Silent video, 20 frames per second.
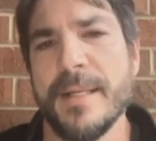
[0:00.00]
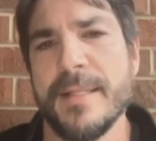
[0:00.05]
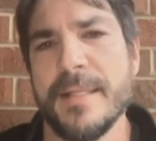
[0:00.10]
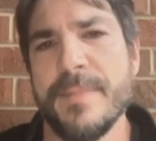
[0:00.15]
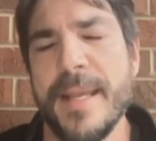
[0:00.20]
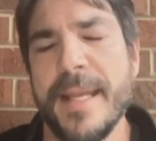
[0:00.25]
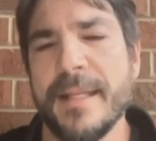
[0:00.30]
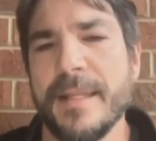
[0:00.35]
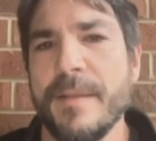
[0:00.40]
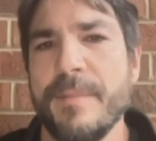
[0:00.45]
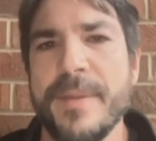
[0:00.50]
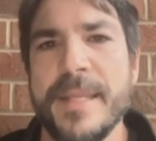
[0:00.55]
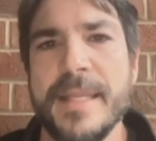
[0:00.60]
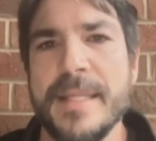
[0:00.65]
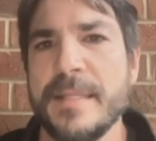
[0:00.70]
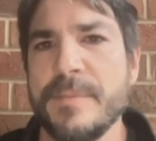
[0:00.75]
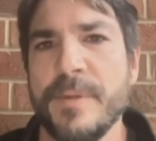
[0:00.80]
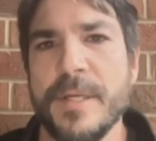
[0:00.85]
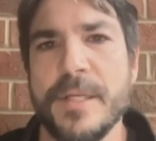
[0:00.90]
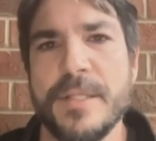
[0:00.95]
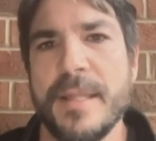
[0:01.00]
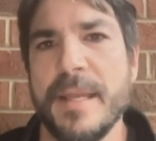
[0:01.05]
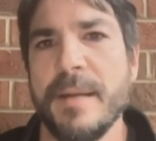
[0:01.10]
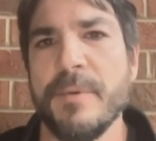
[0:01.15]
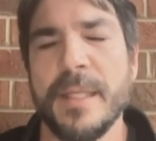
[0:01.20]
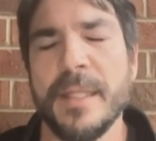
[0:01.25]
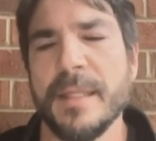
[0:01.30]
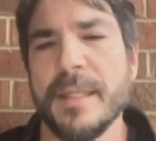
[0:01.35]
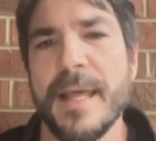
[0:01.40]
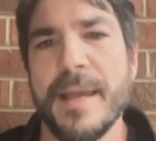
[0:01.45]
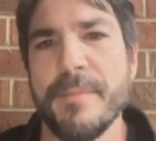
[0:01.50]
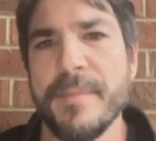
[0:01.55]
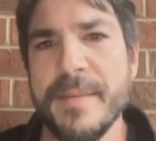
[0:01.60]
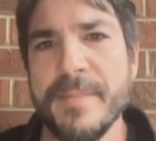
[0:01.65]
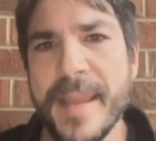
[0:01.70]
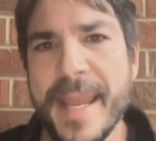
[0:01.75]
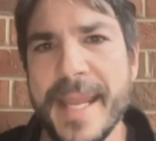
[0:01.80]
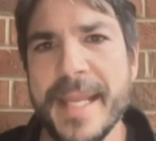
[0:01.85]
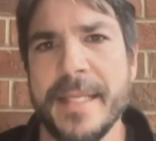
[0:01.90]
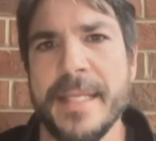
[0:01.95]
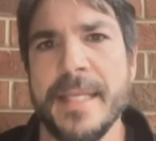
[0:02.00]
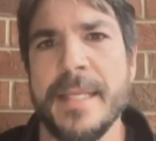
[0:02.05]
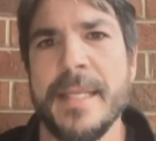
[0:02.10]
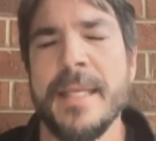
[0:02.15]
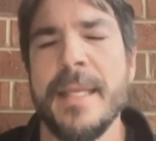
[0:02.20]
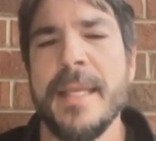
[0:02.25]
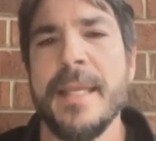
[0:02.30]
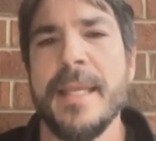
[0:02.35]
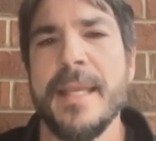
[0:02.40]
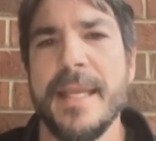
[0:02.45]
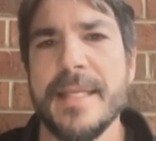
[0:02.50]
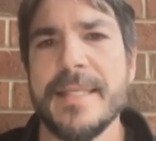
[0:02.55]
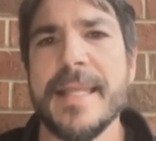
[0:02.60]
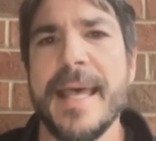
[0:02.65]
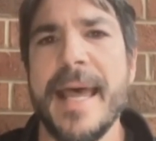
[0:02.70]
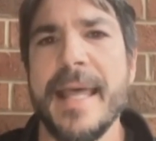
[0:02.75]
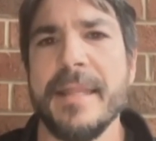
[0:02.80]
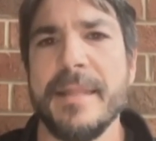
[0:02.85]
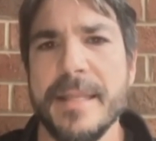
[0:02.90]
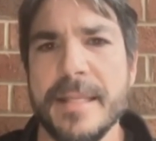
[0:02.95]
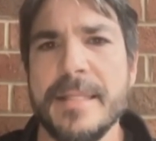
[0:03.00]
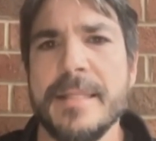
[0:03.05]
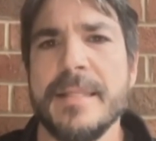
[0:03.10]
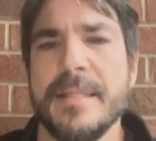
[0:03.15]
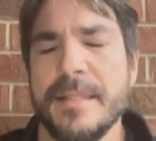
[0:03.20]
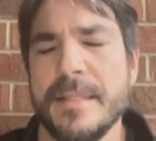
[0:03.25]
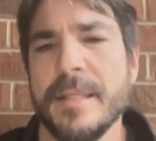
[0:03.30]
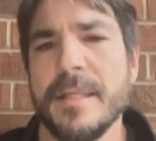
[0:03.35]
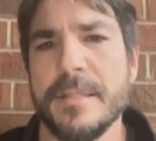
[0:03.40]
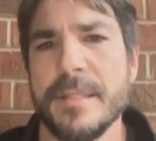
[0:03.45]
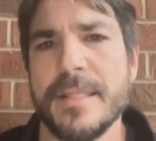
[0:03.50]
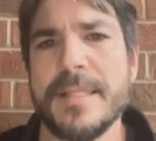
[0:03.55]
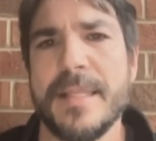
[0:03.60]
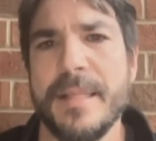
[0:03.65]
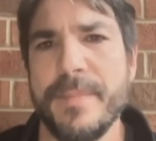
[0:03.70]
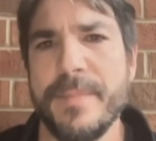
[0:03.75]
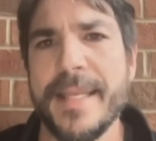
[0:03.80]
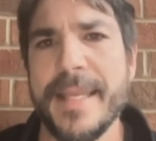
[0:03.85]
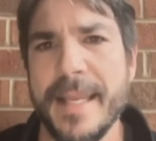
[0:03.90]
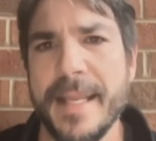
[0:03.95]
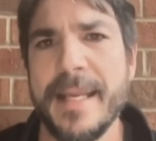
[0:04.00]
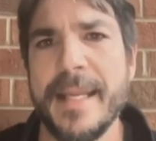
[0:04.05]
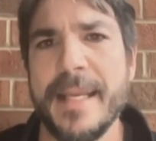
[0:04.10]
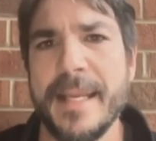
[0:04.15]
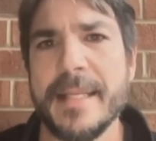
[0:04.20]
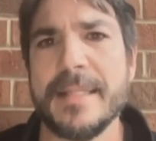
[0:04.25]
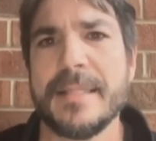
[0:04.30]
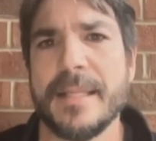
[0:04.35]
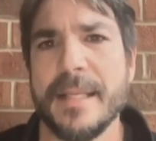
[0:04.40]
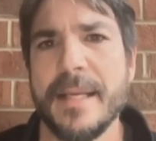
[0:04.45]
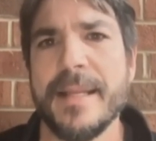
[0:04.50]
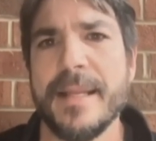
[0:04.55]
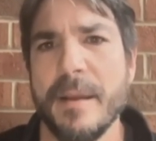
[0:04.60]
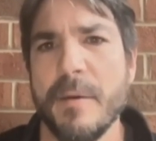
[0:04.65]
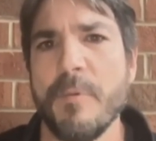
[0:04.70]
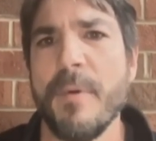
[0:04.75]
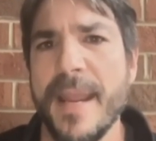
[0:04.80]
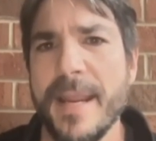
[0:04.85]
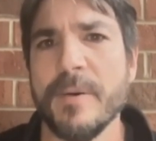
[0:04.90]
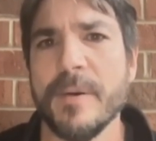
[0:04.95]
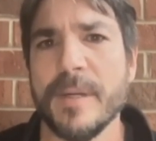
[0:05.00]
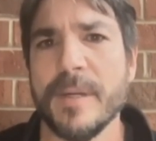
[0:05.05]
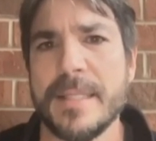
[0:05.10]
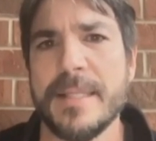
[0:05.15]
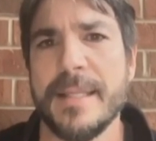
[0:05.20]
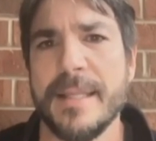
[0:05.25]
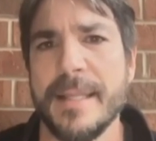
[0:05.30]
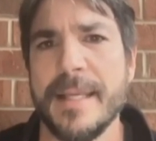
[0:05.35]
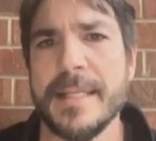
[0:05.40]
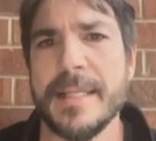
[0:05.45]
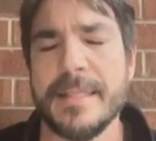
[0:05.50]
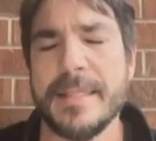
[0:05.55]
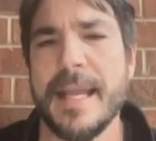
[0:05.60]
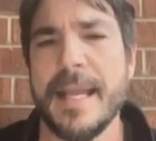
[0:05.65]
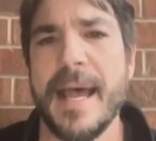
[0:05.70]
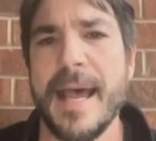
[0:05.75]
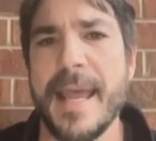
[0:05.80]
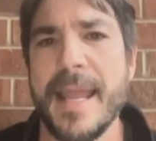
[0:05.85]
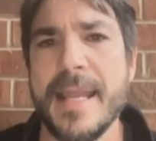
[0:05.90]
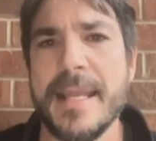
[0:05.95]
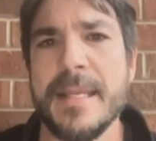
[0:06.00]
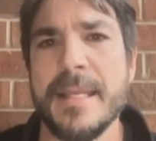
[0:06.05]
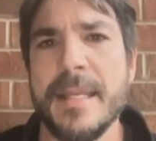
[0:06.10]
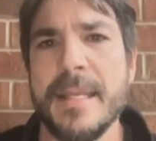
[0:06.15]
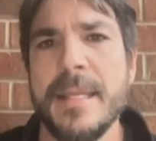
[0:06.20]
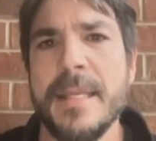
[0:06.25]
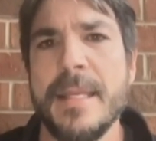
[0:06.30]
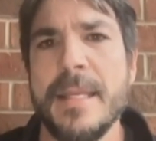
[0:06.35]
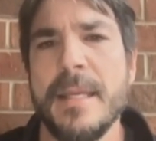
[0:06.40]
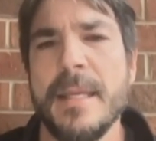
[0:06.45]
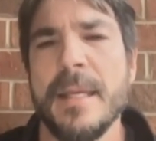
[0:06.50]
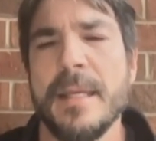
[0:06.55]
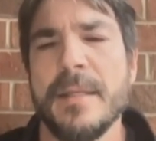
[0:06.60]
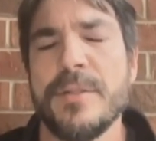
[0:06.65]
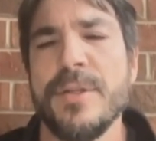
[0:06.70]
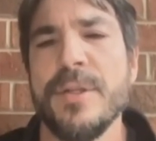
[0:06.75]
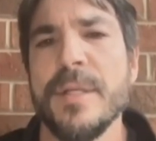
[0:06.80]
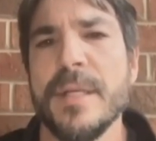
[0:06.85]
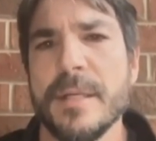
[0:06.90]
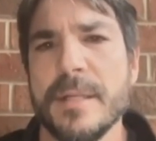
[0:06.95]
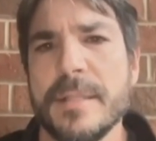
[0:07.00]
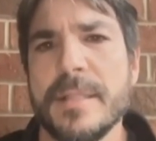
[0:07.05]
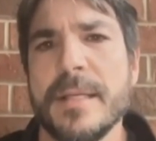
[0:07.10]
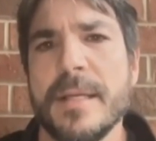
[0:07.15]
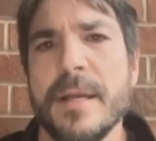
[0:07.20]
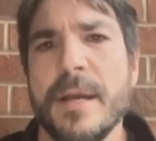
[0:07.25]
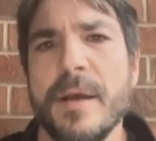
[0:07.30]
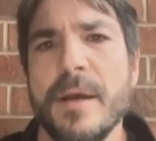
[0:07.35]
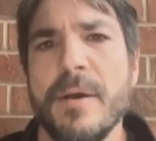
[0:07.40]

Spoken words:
wanted to make in the piece, which they wouldn't let me make, is that this is still just the beginning. It's going to get way worse than this. 2 years